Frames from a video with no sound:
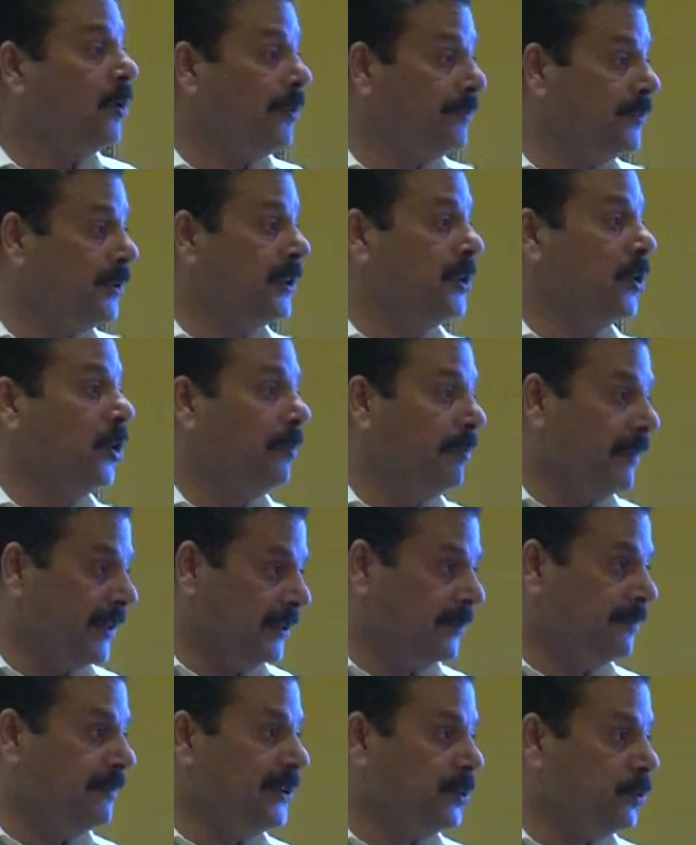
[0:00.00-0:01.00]
of the
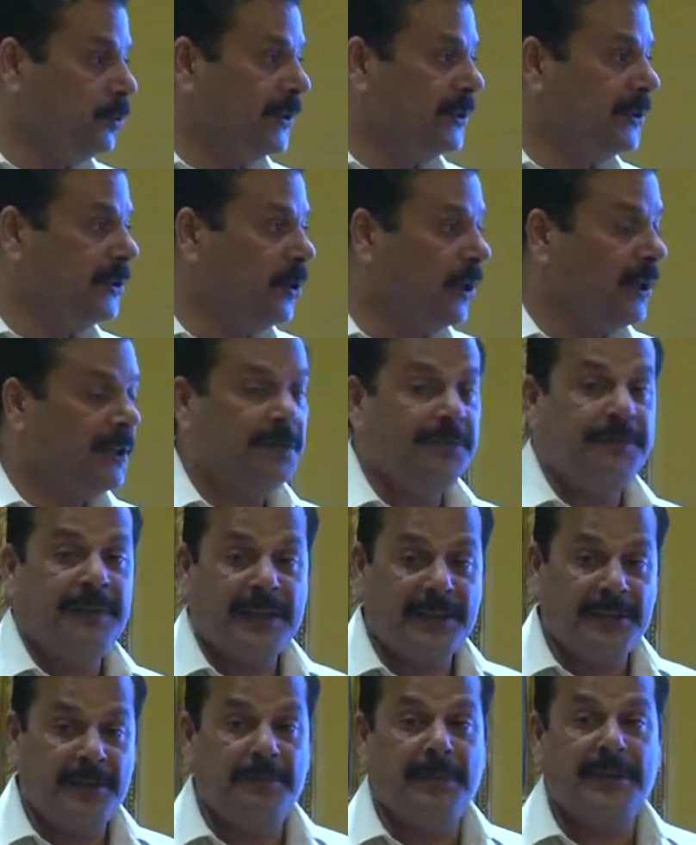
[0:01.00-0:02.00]
government, which was not
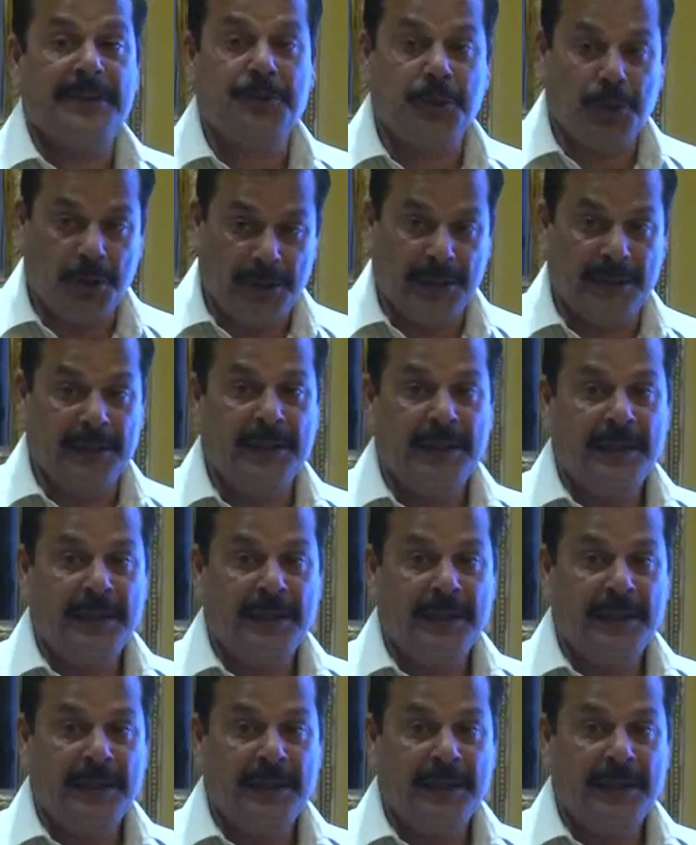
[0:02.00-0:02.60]
effective at all.